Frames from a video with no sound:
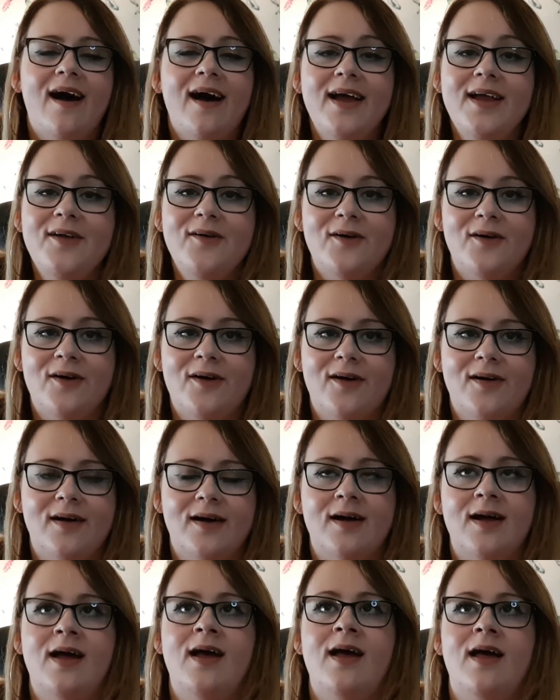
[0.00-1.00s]
I got
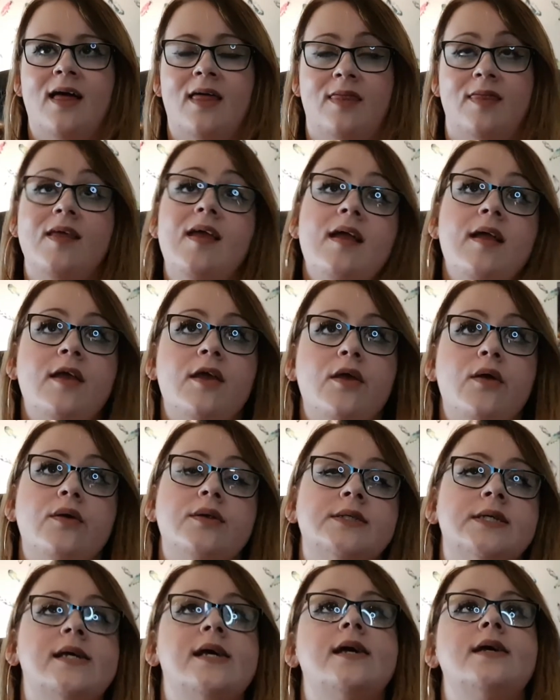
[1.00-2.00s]
the
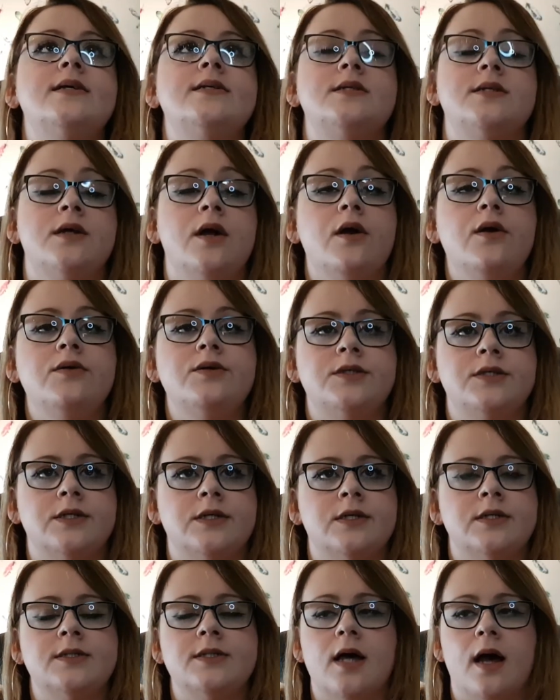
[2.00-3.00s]
cutest
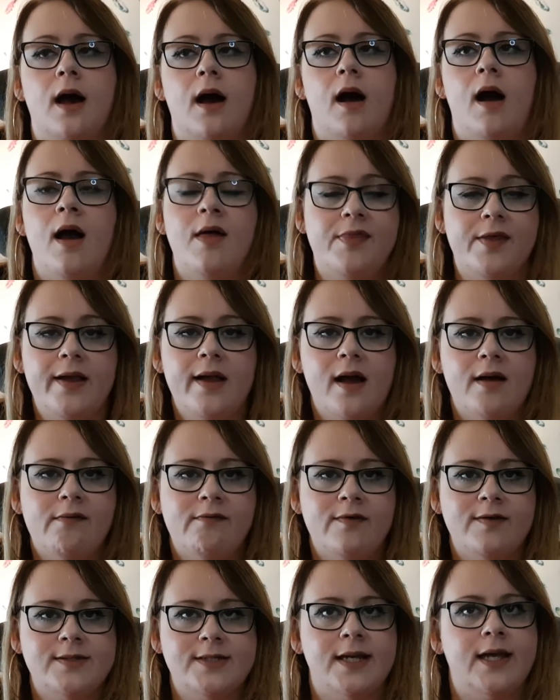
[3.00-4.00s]
coasters I think I've
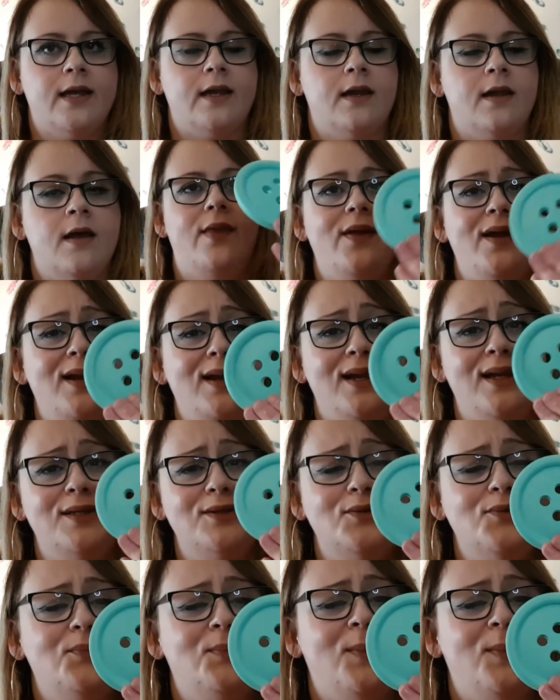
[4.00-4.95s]
ever seen, and they're little